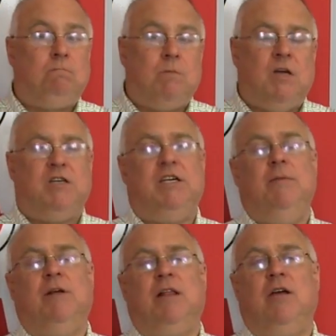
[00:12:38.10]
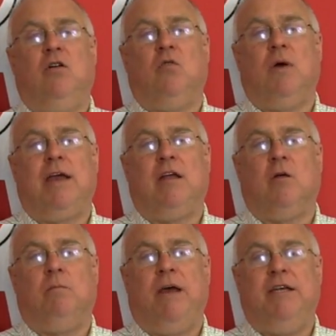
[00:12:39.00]
seemingly on a regular
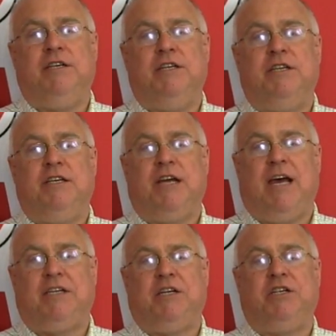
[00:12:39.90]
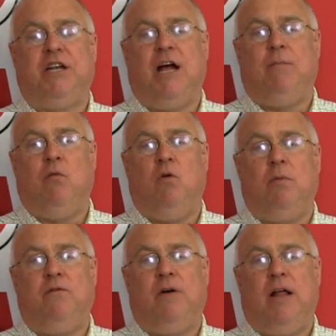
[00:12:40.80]
basis. This has to stop, and we'll
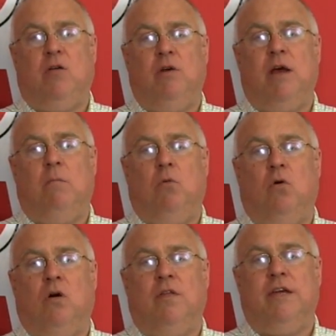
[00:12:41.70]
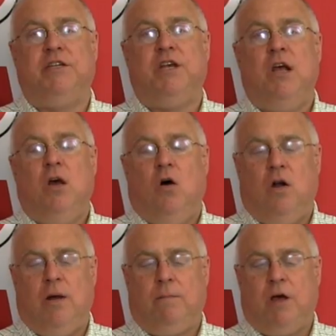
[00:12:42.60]
be following up more on this
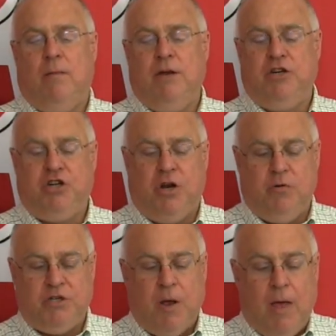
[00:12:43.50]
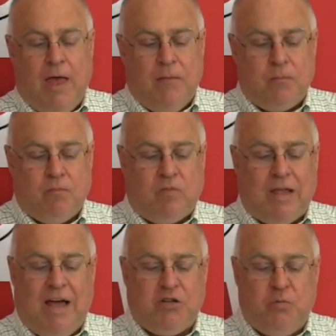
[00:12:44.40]
on upcoming shows.
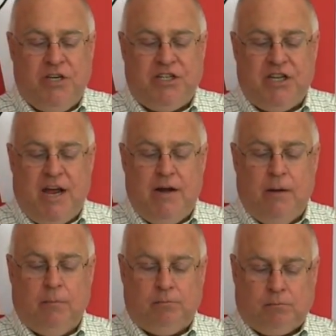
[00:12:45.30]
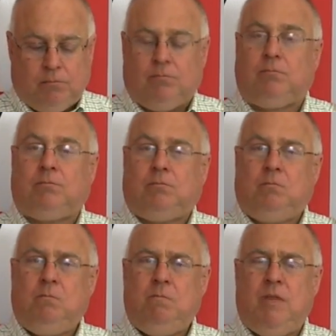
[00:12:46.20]
As we said,
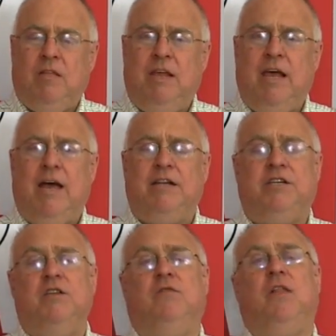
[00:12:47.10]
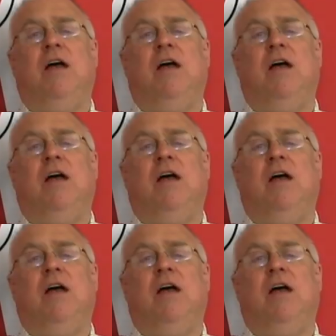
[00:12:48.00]
the Edison Fly